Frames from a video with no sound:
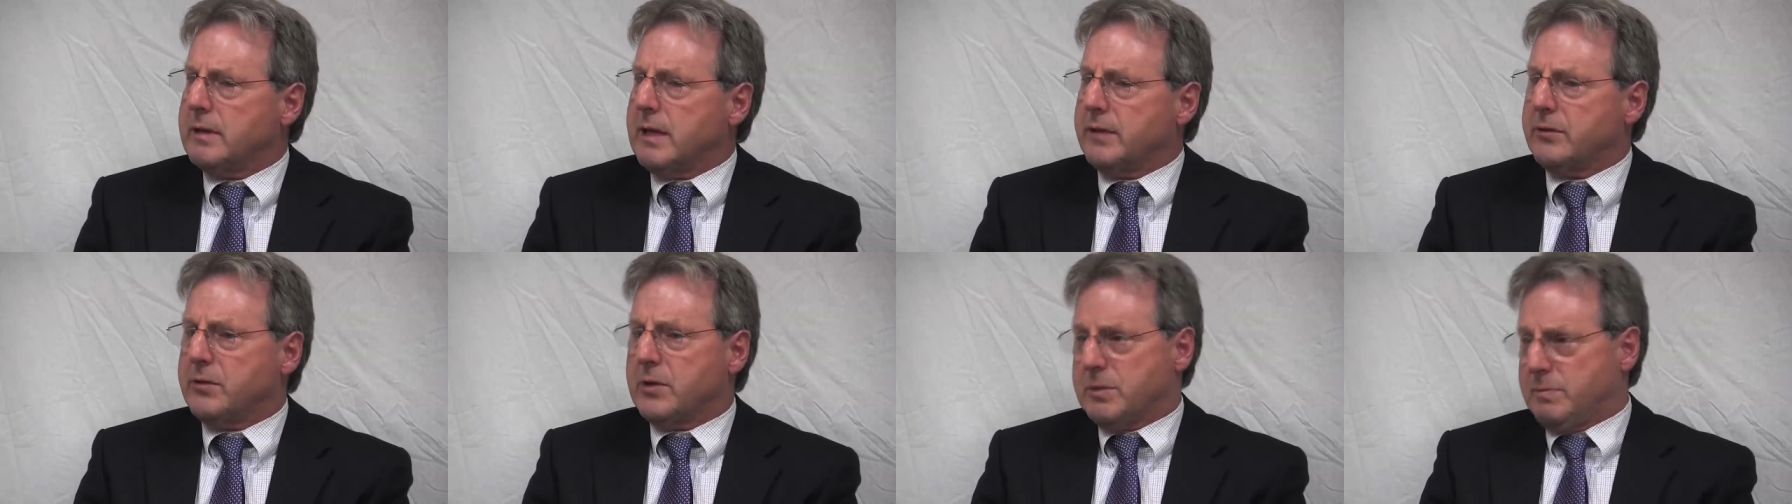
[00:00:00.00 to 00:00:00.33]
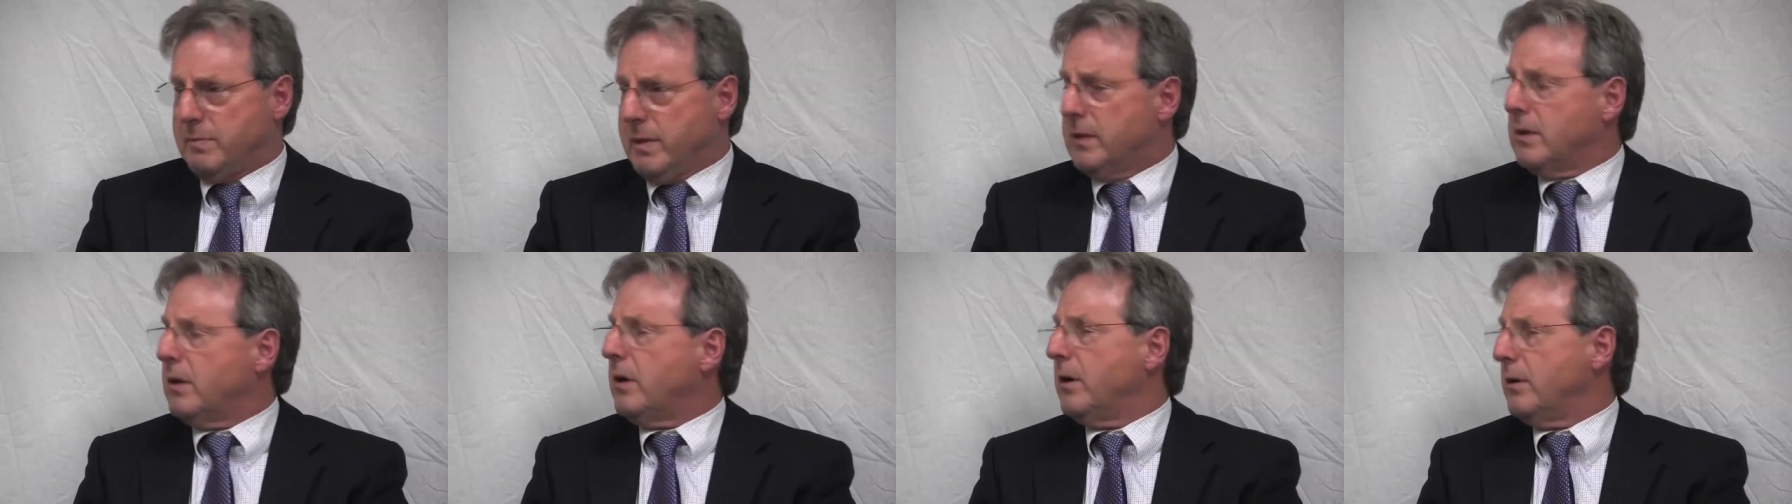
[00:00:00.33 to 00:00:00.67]
that
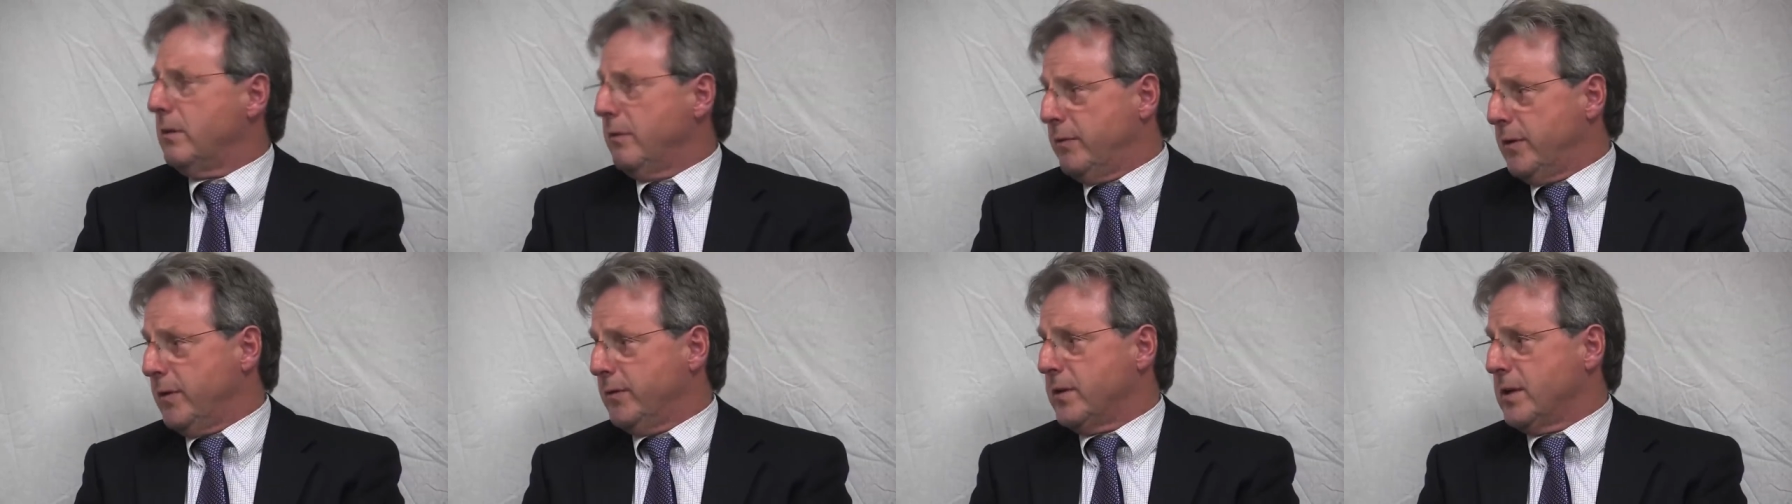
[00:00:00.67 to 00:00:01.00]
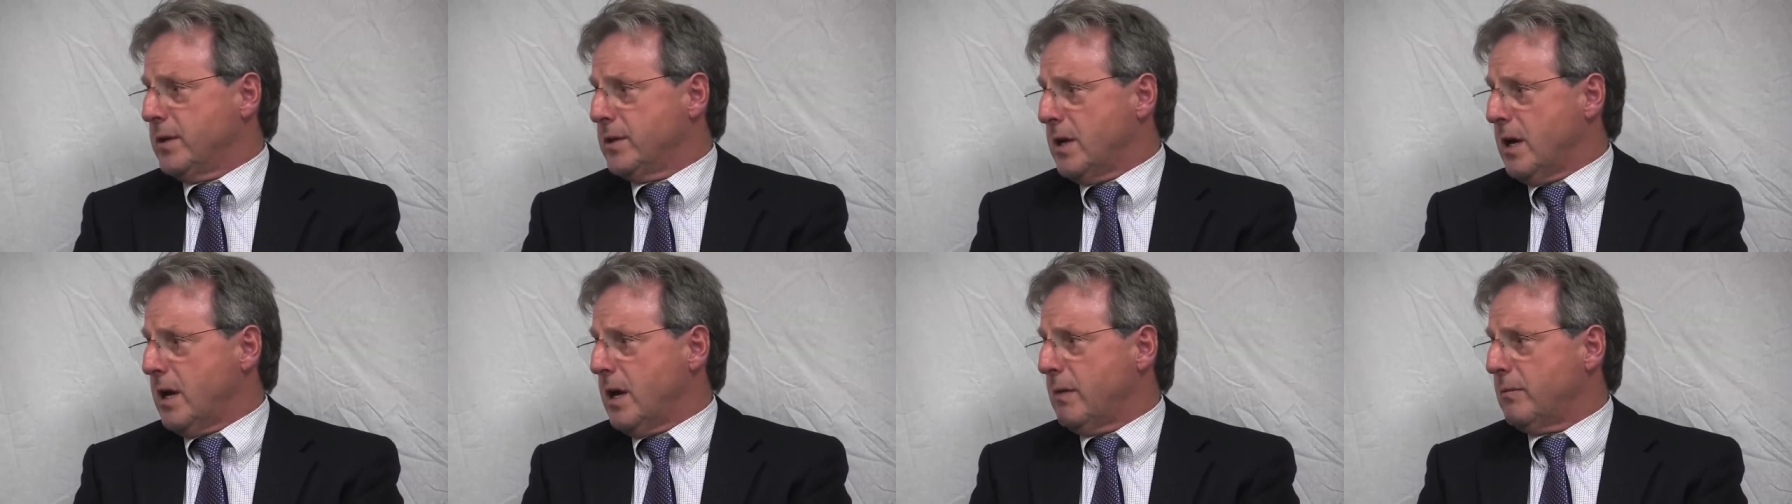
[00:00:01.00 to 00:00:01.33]
there's been
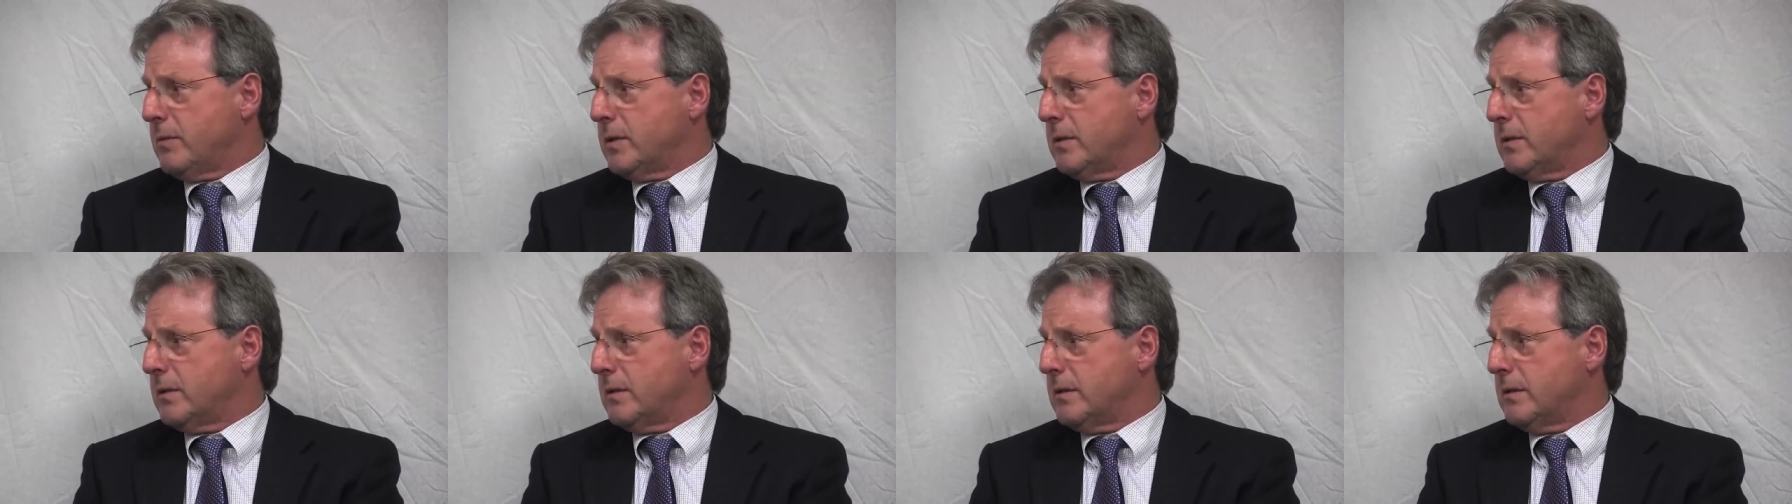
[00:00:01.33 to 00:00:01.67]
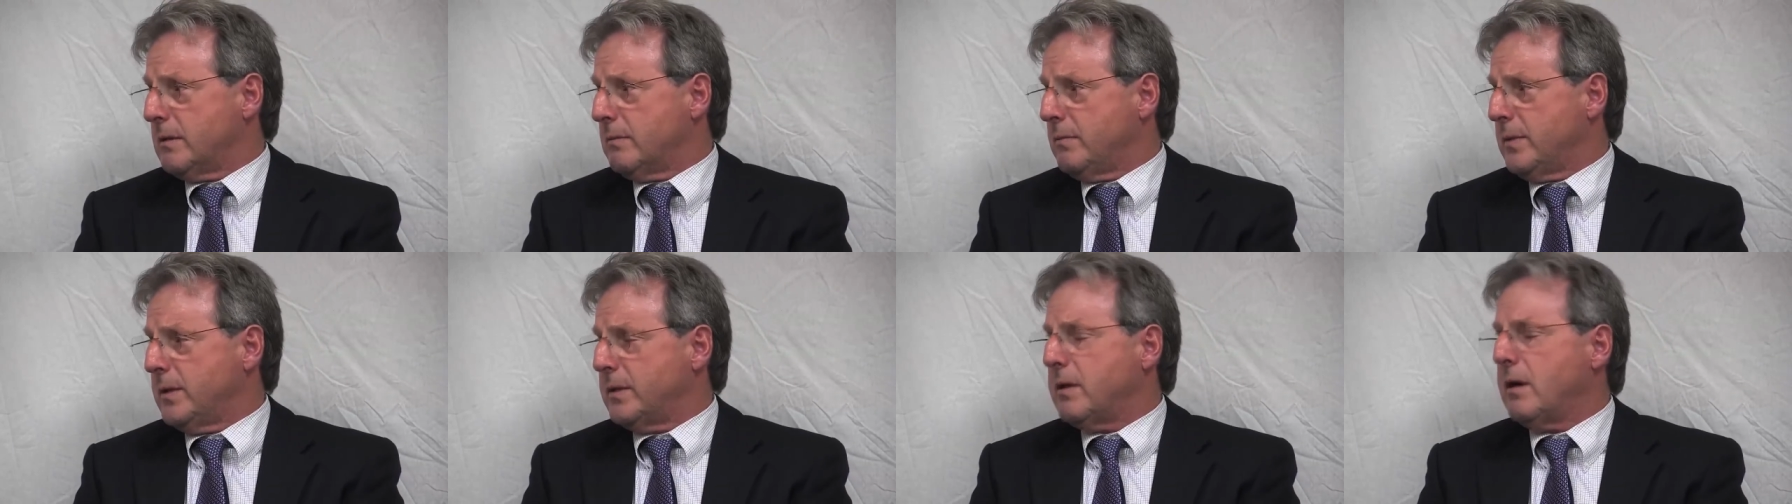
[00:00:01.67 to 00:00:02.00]
150 jobs,
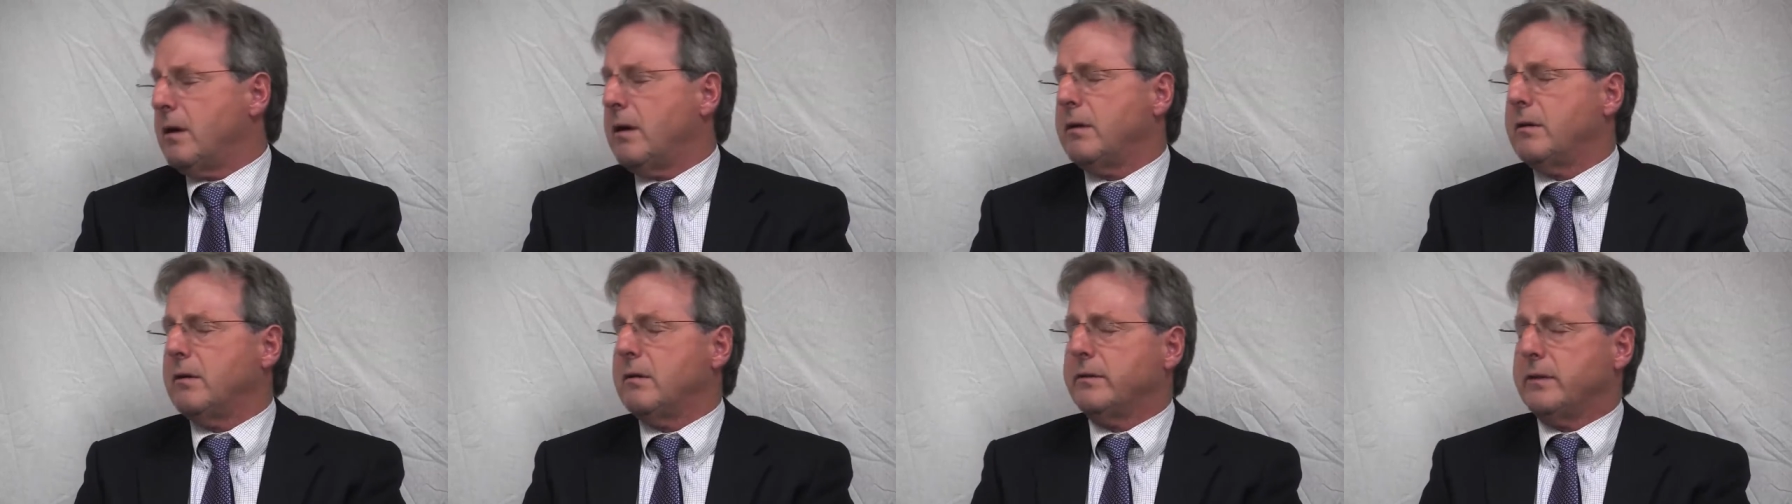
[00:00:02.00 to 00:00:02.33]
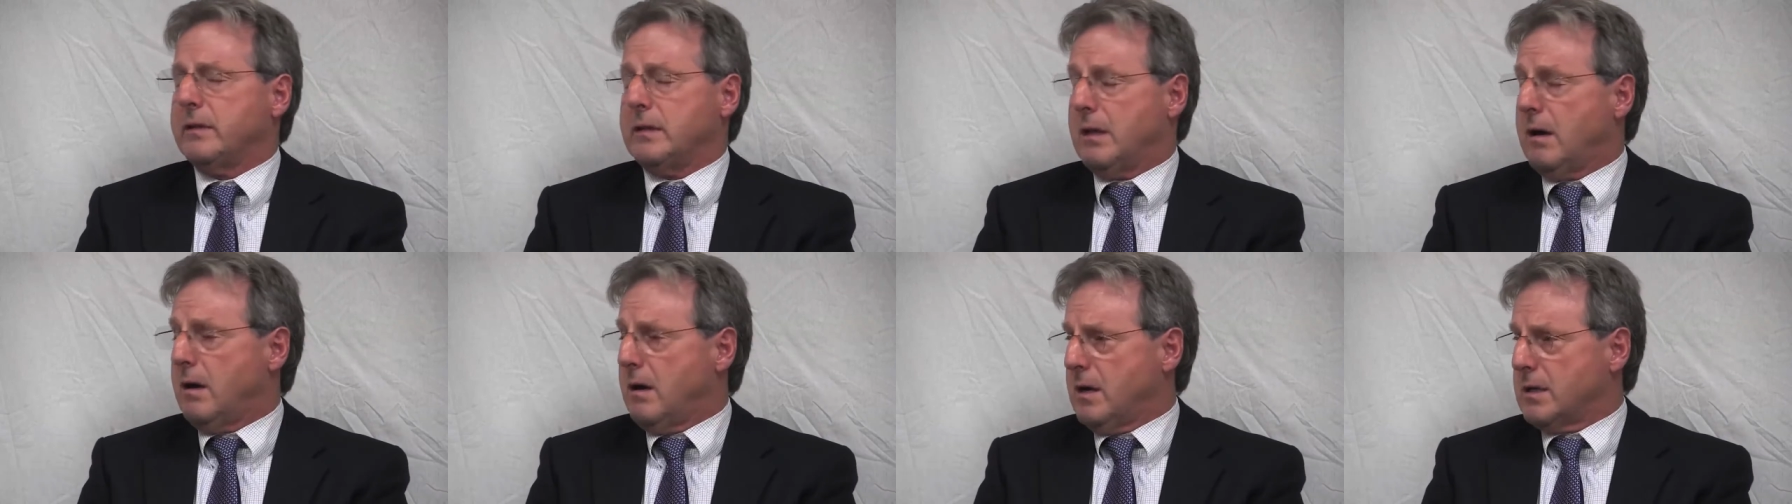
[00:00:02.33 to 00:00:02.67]
but the
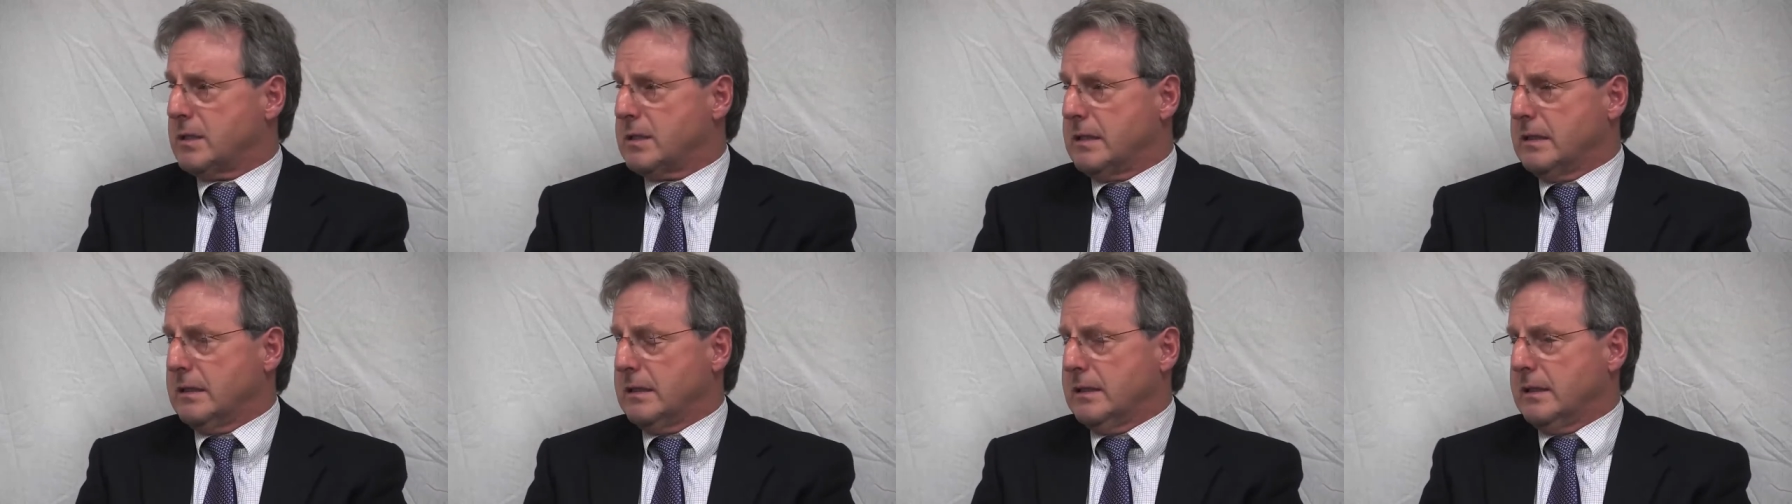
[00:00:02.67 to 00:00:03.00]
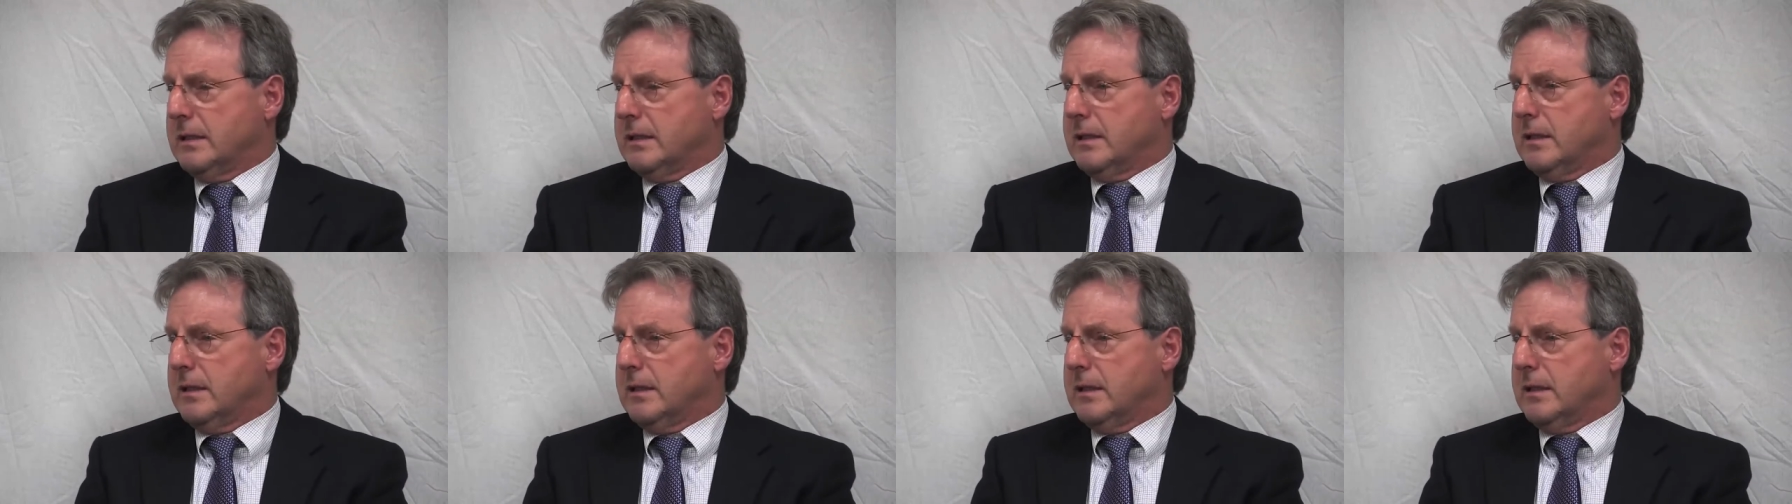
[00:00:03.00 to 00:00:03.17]
100 lost.